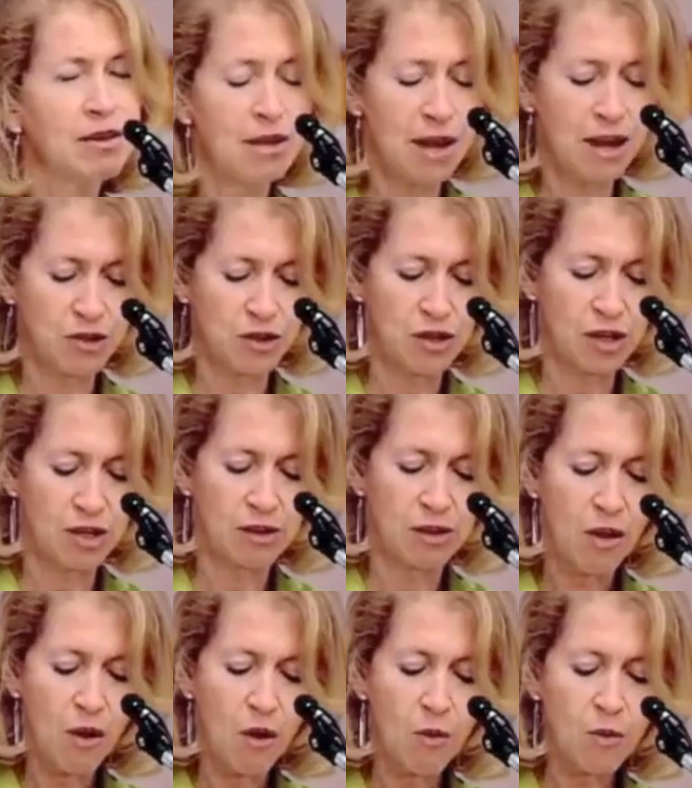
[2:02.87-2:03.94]
attention
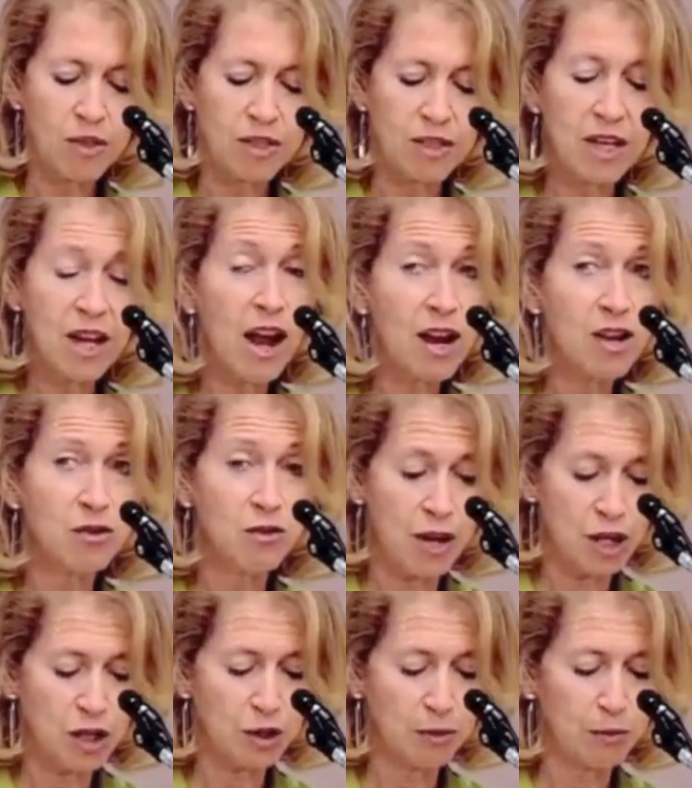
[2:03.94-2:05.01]
on
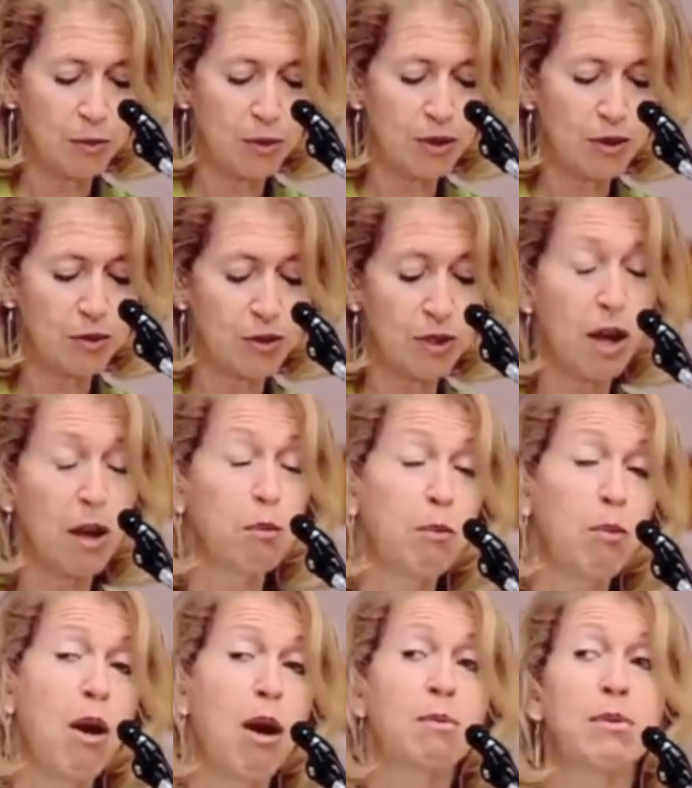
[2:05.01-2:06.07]
dehydration-produced
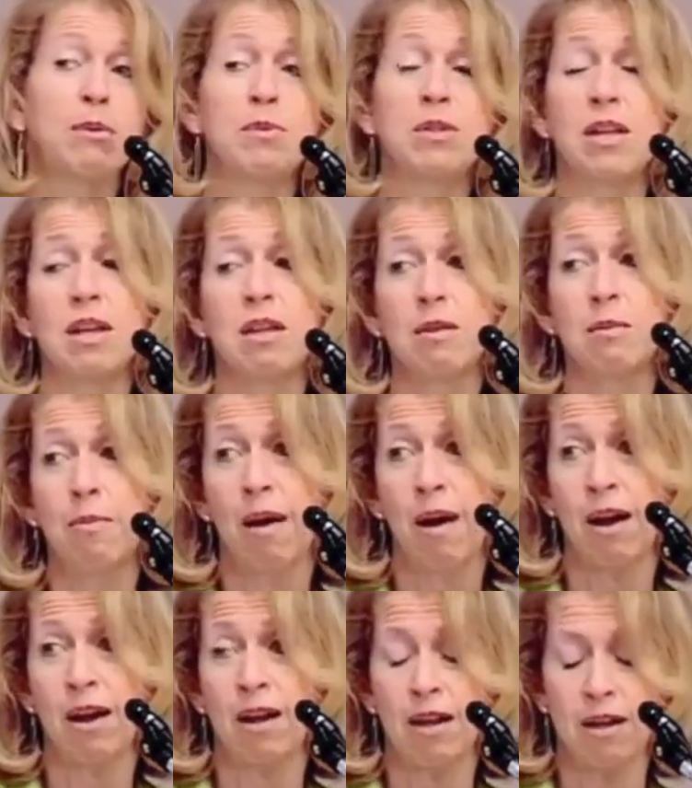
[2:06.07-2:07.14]
health problems in the
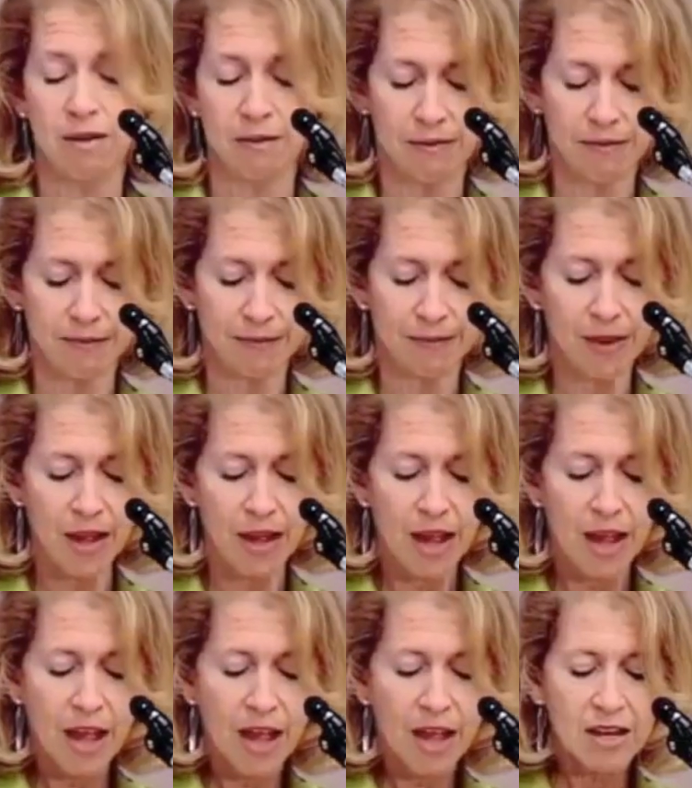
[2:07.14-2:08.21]
body.
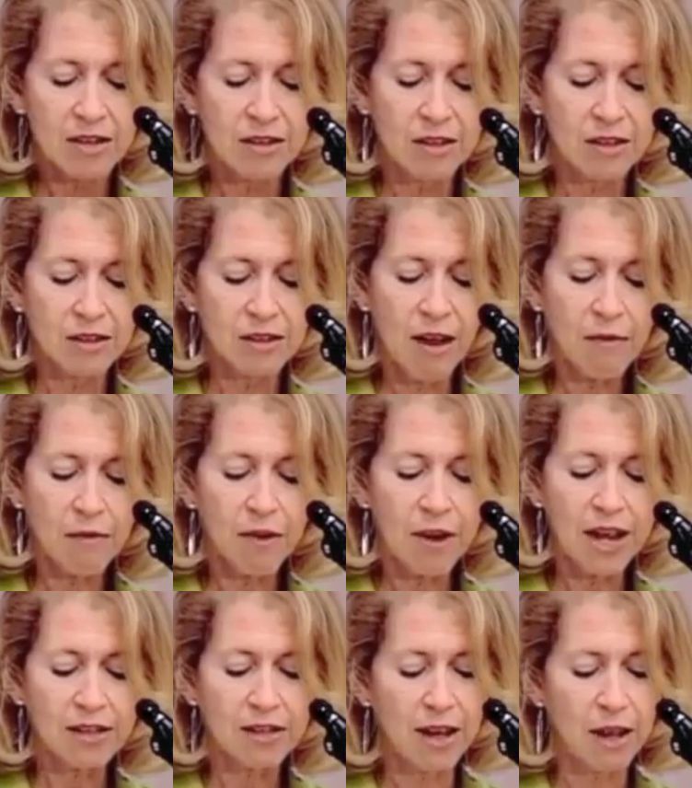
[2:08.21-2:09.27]
His
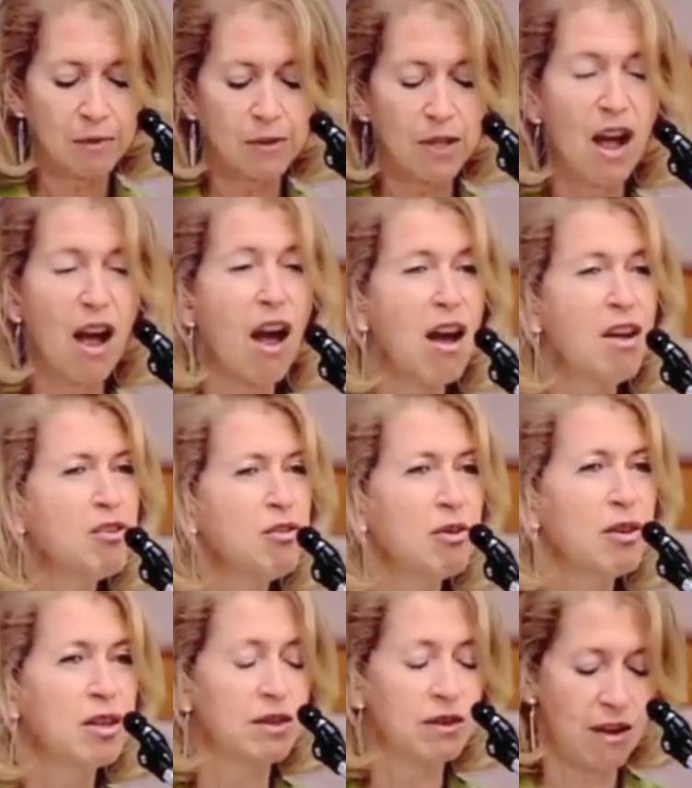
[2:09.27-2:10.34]
discovery has helped
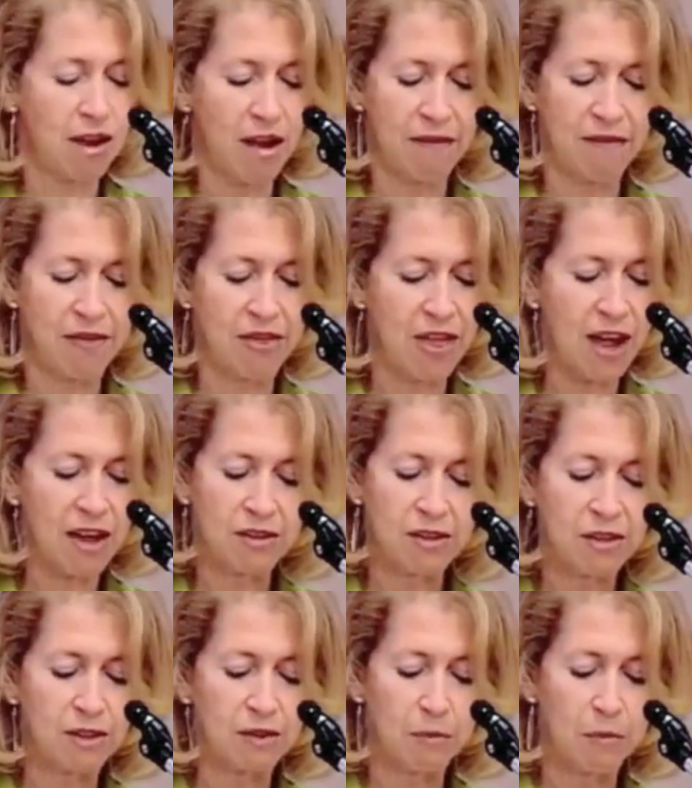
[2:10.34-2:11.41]
hundreds of
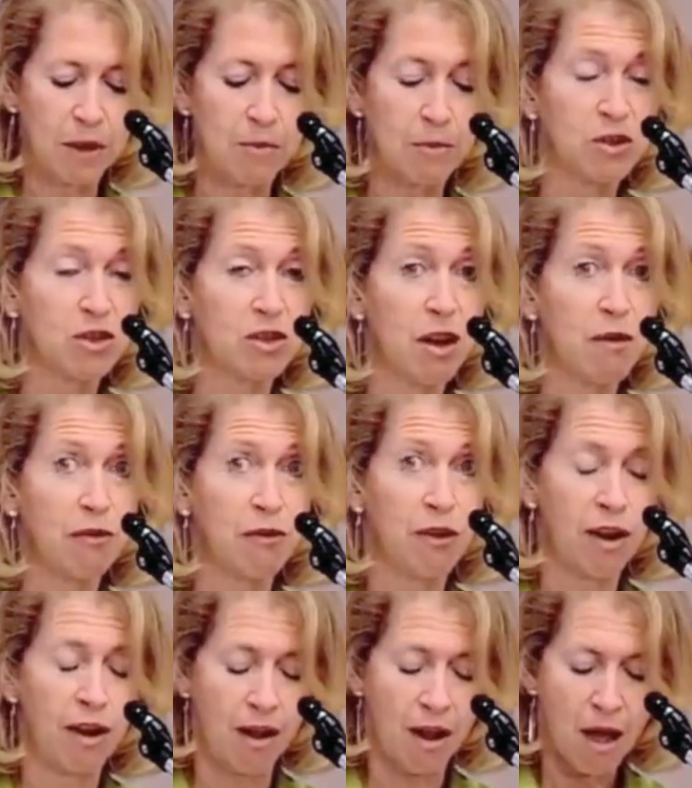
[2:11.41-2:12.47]
thousands of people
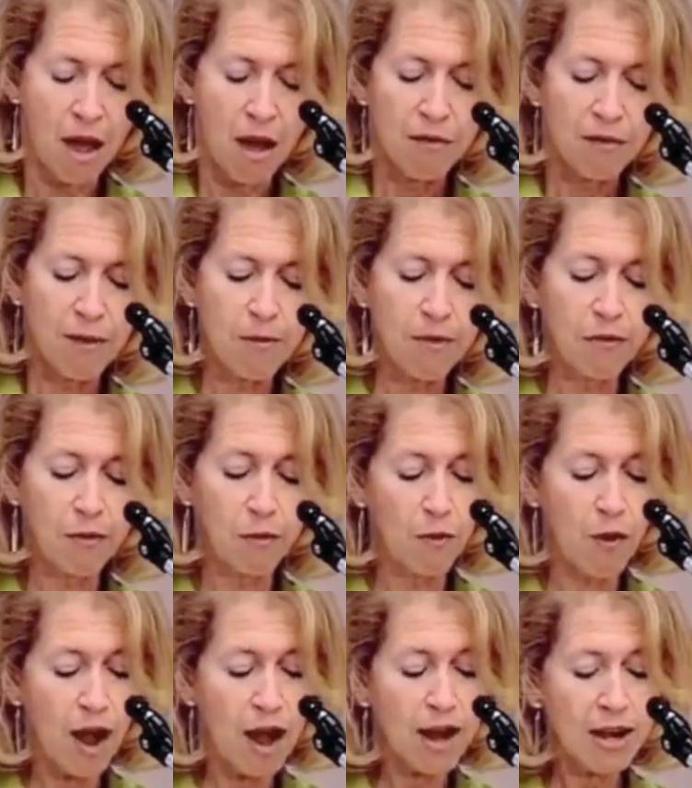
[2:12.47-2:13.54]
suffering from a
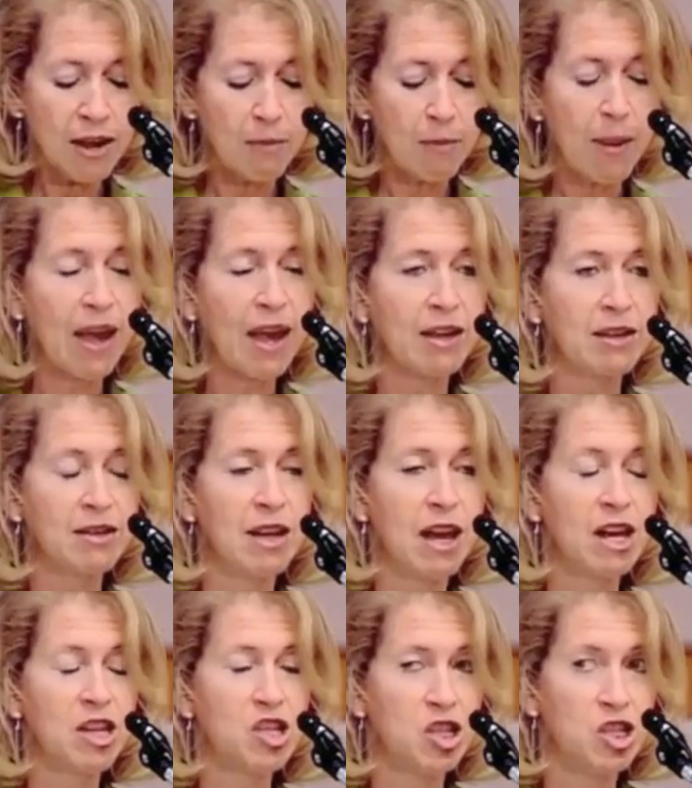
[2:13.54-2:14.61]
variety of pains
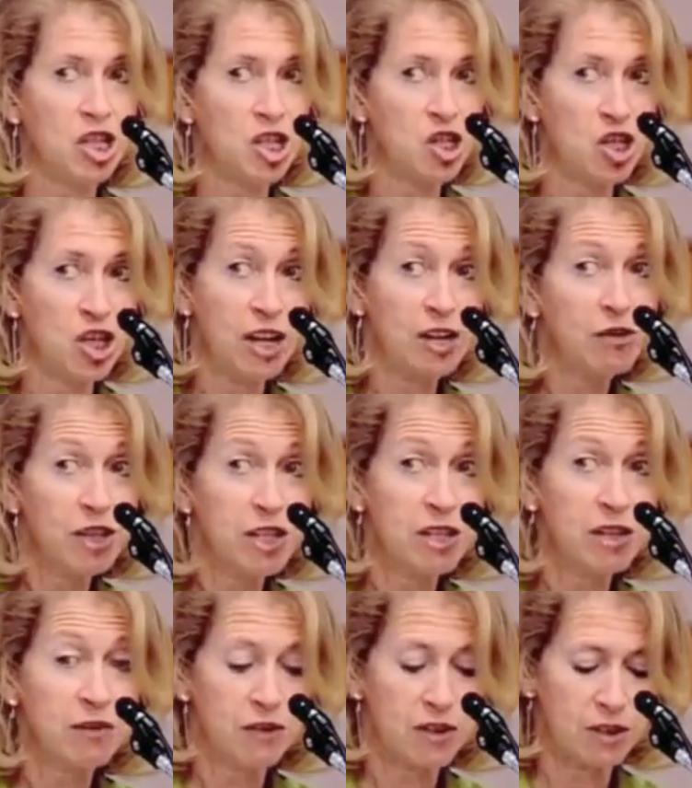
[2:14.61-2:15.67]
and
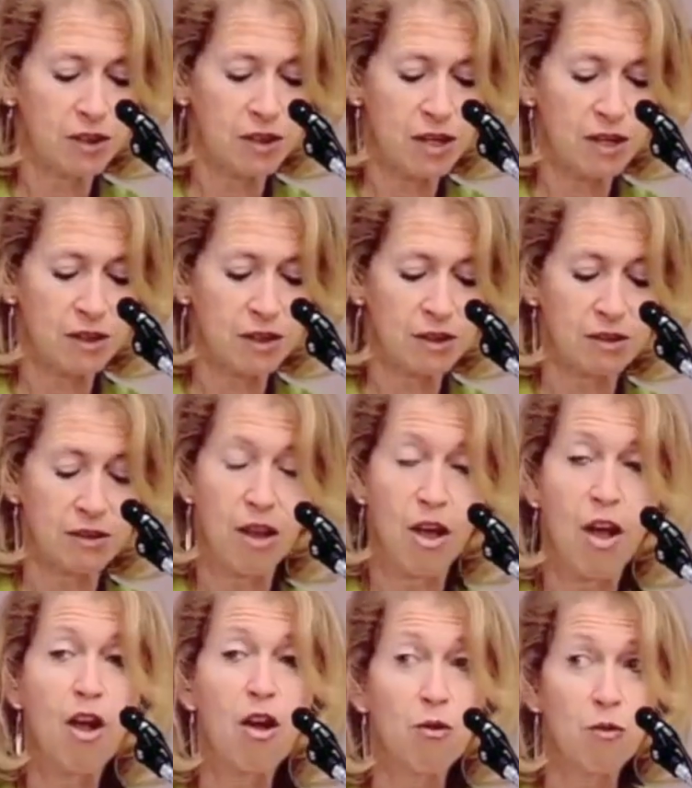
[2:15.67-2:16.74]
degenerative diseases
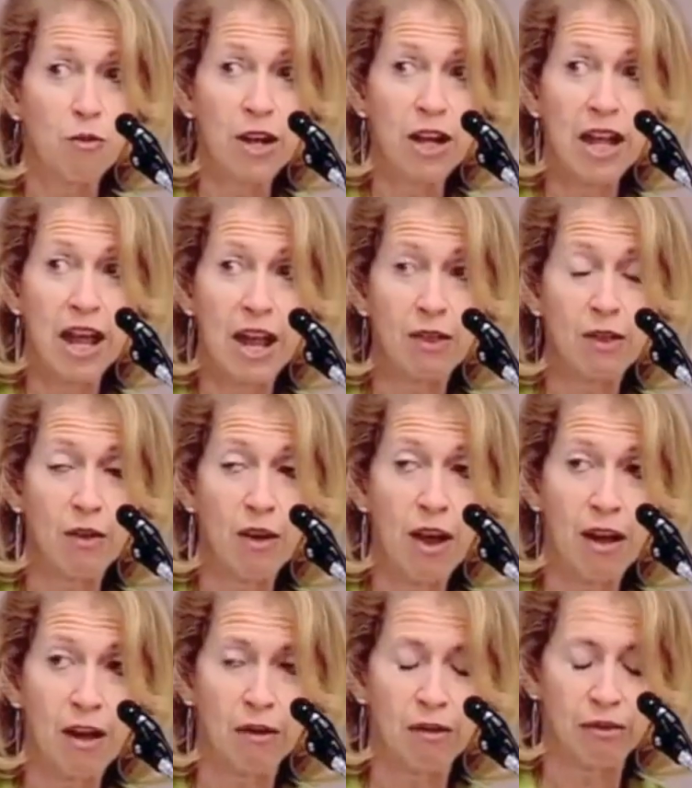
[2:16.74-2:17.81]
regain their
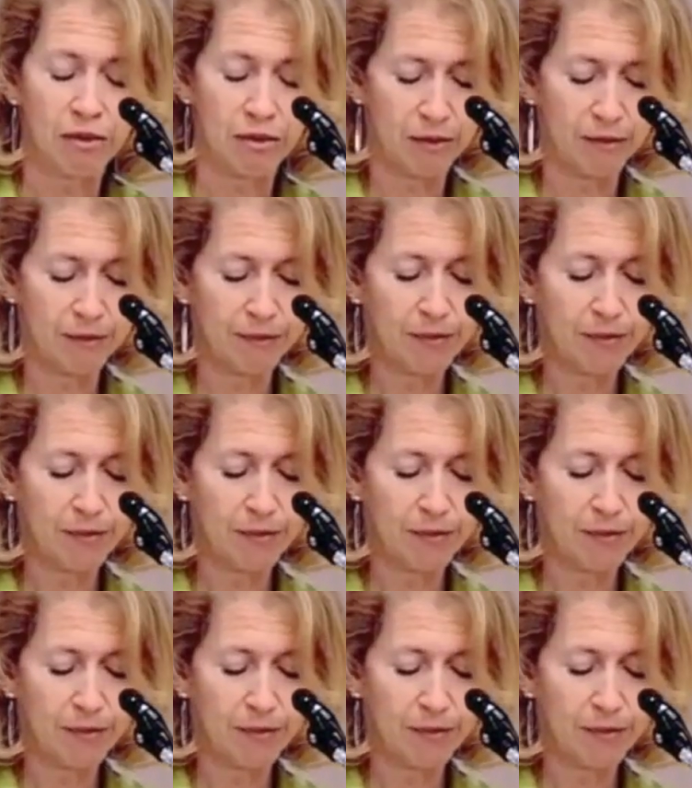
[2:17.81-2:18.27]
health.